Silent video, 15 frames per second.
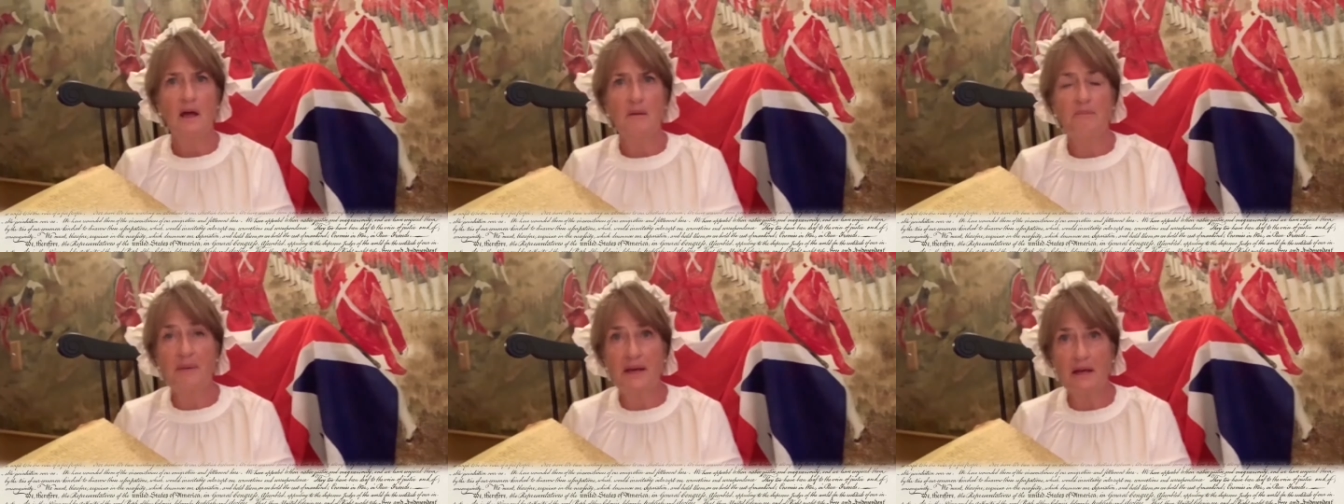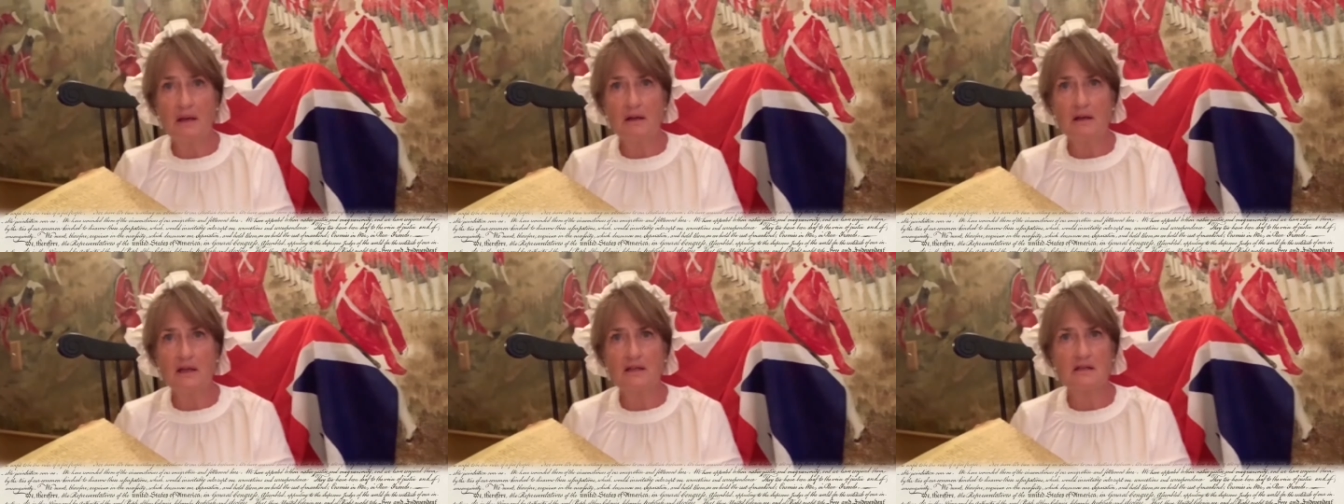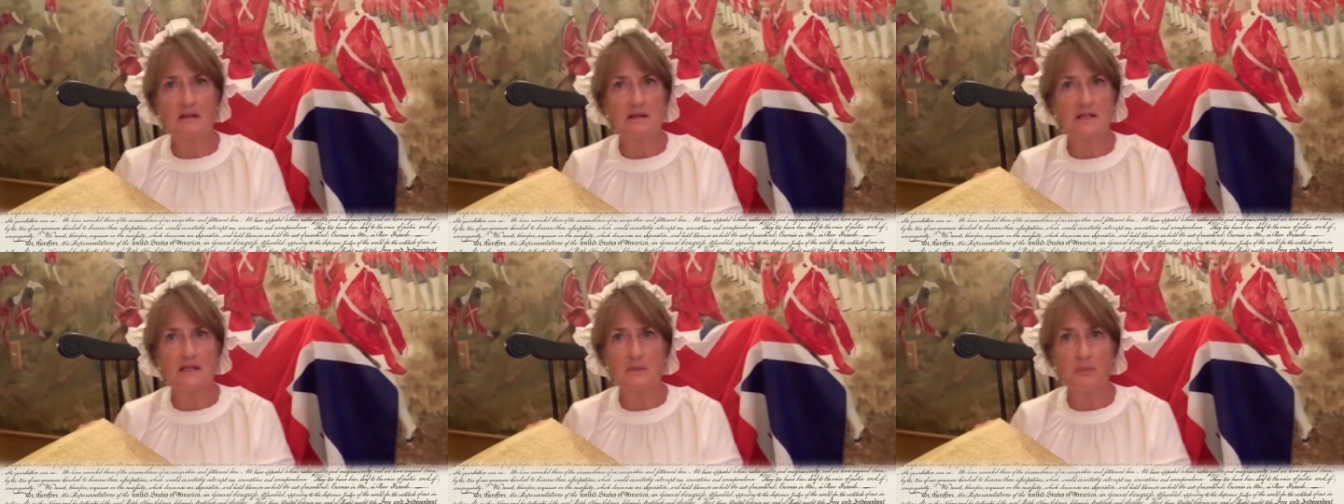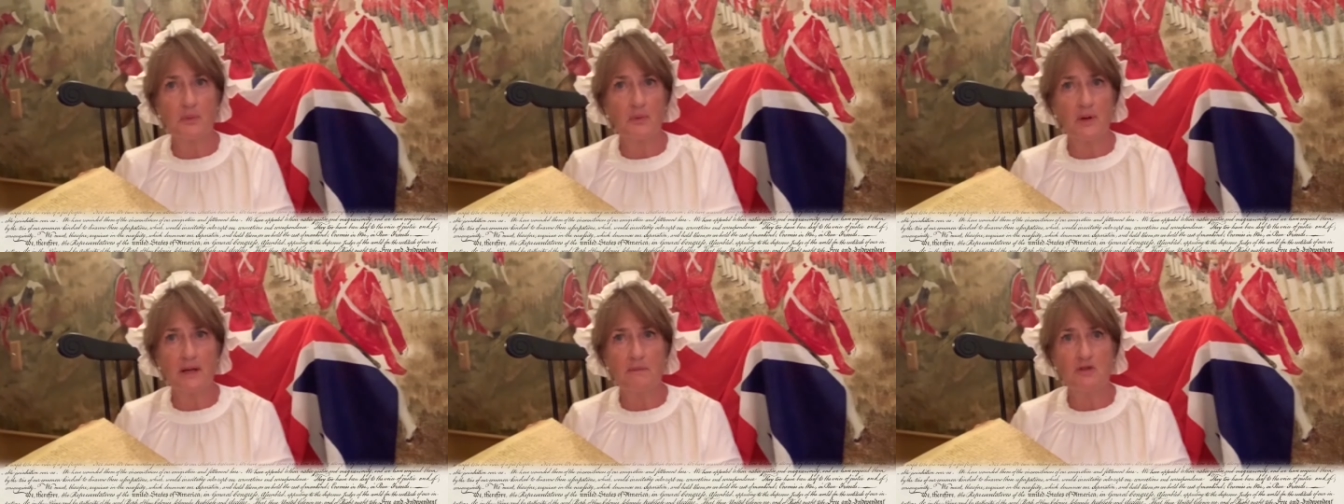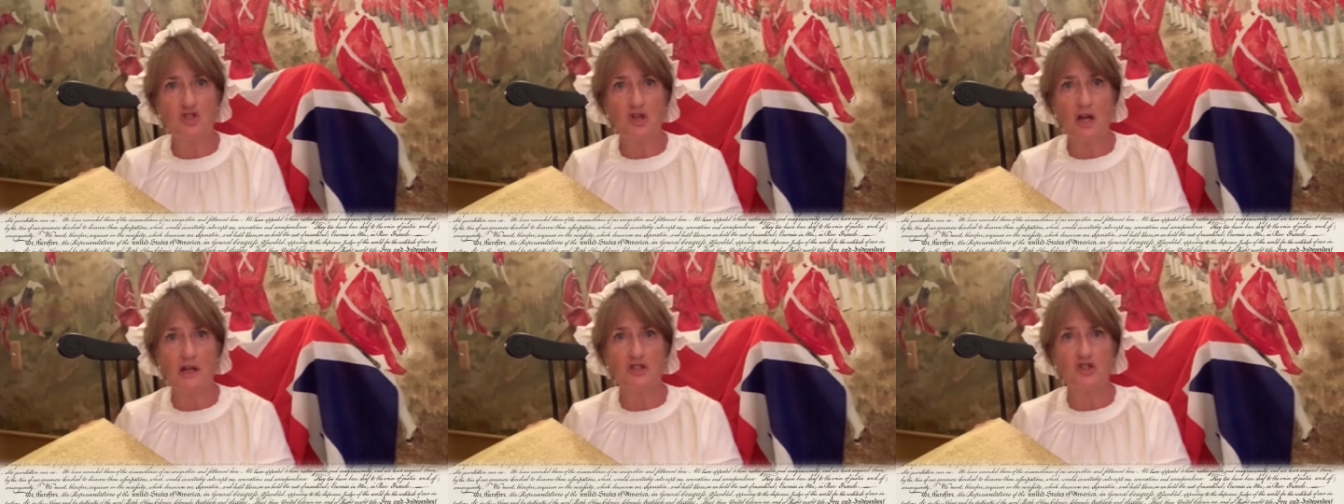appealing to the Supreme
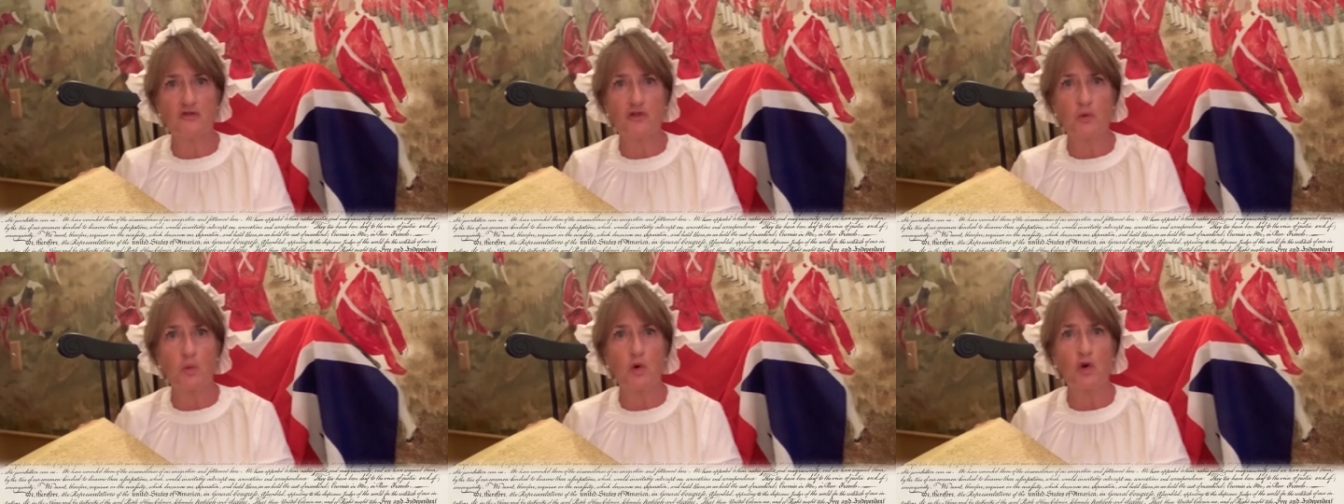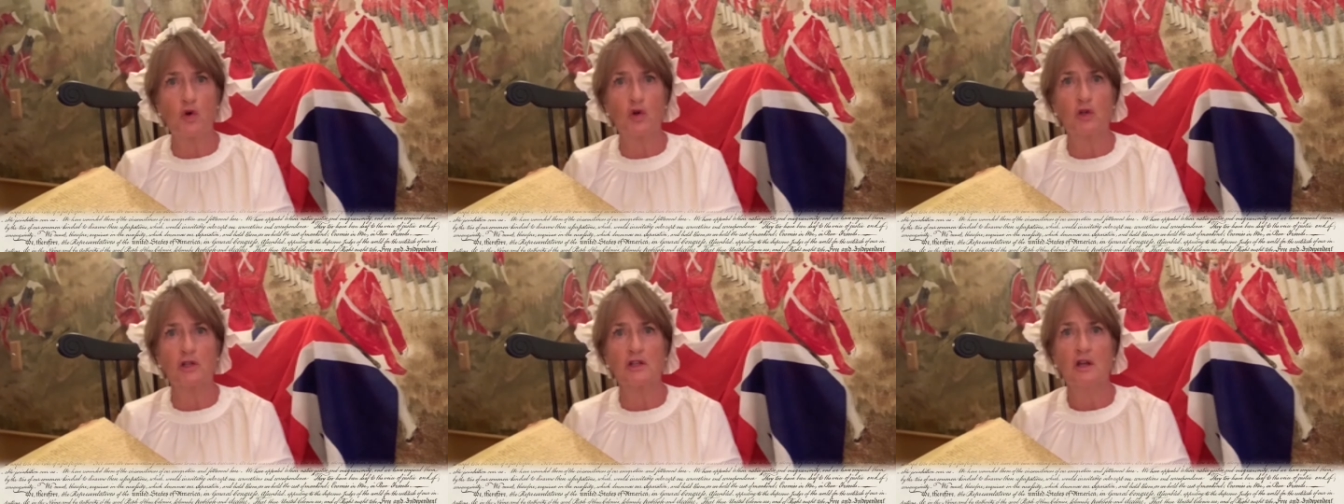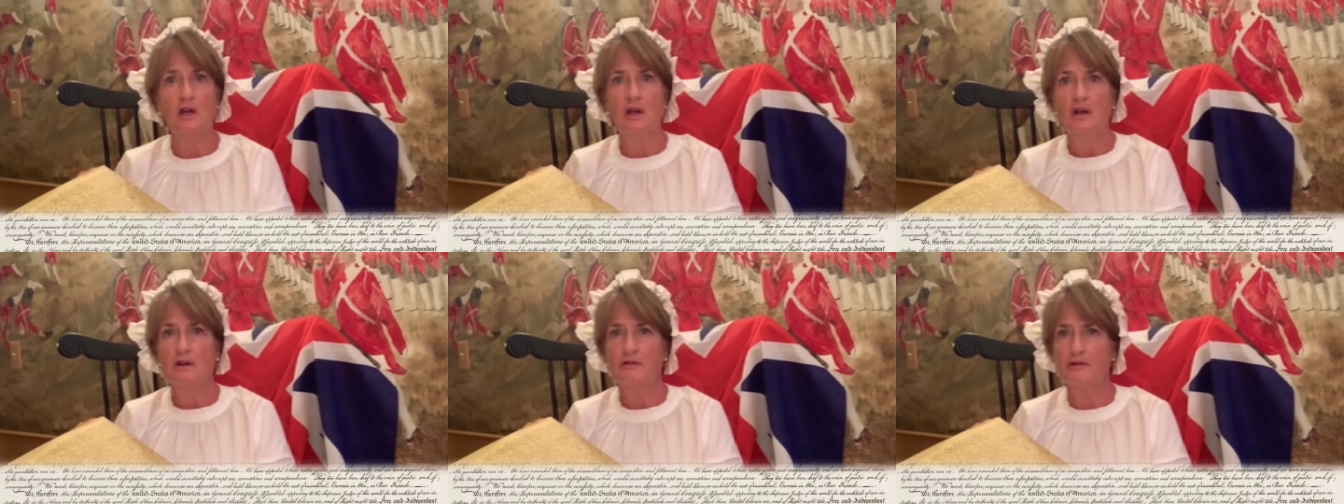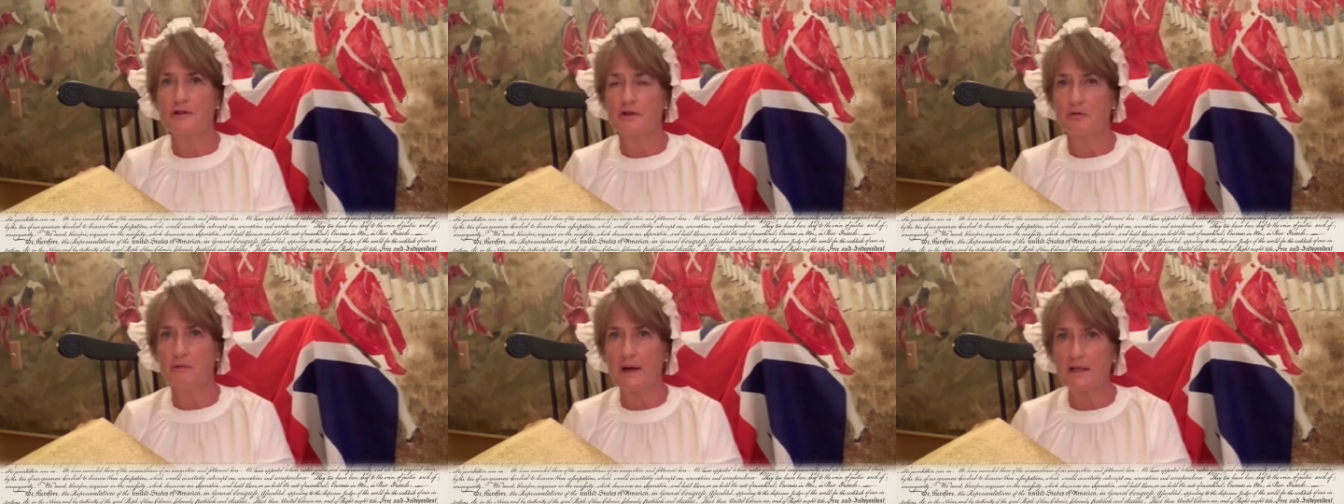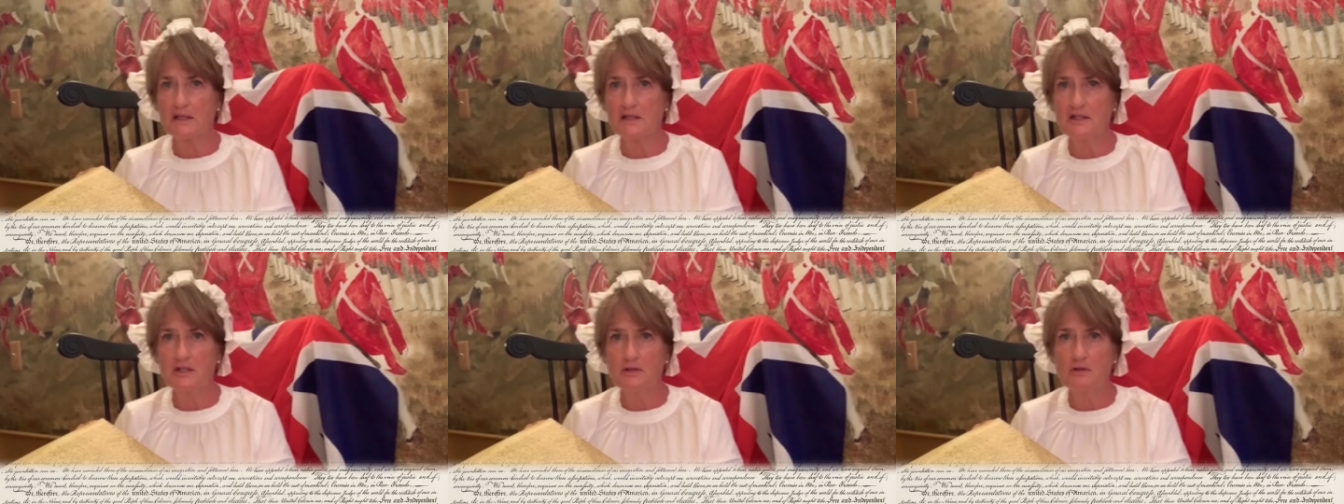Judge of the world for the
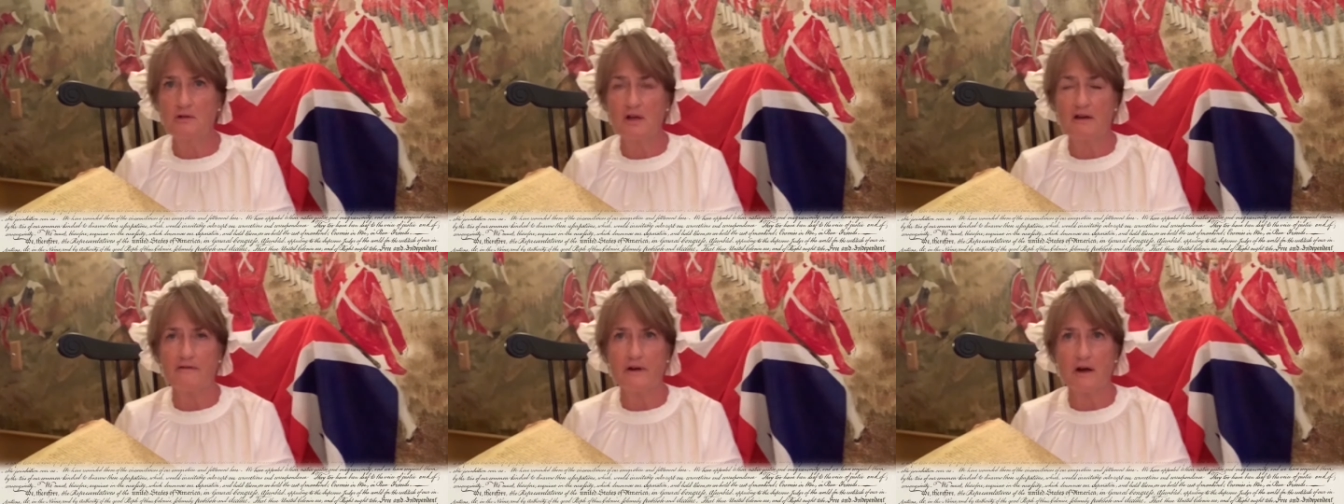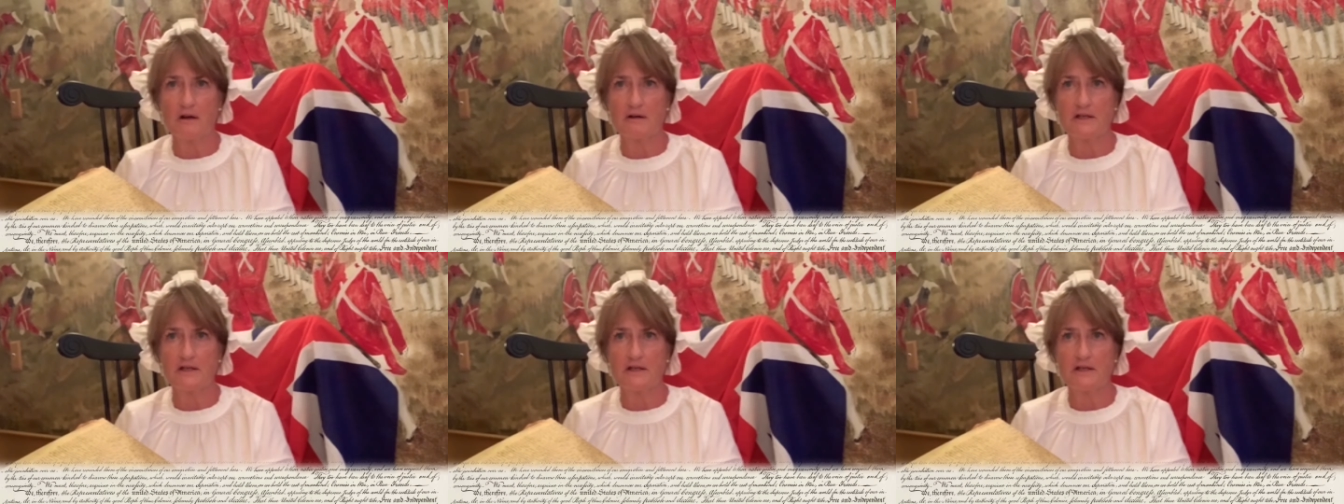rectitude of our